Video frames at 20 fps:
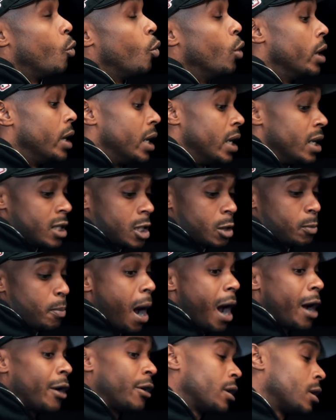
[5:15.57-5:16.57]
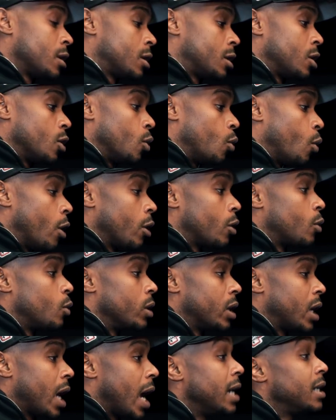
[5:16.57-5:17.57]
what inspired us to work
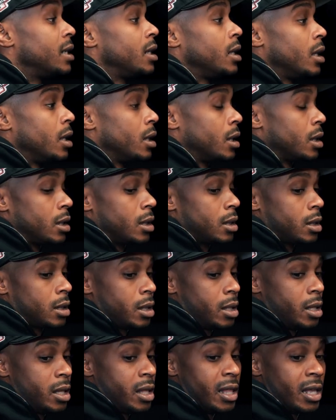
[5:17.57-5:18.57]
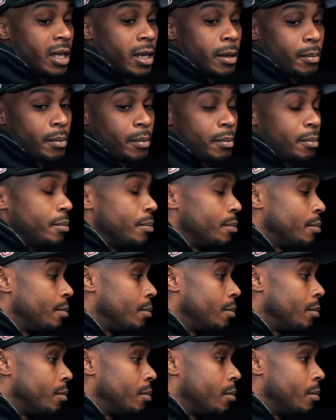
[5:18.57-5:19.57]
with Casey is them
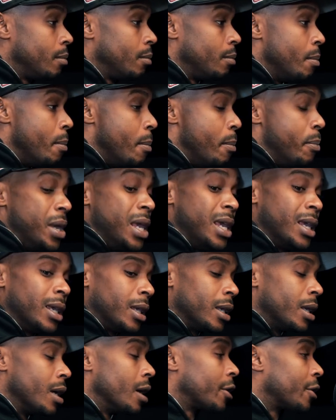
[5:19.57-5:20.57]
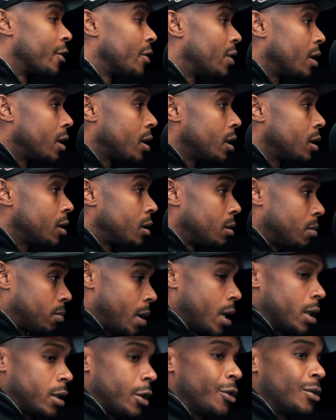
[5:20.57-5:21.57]
being younger than us.
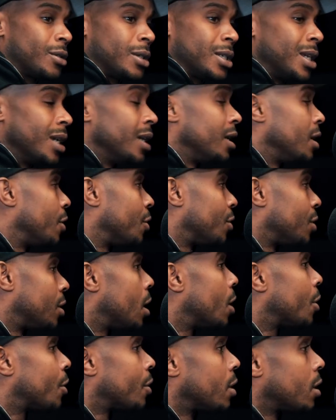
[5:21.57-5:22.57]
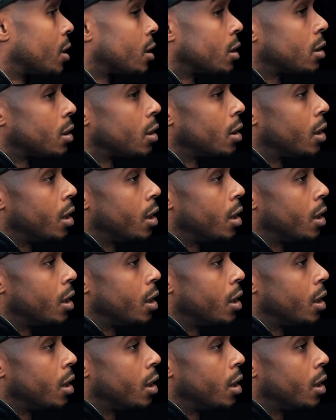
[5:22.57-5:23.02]
Like, they're ten years younger than us.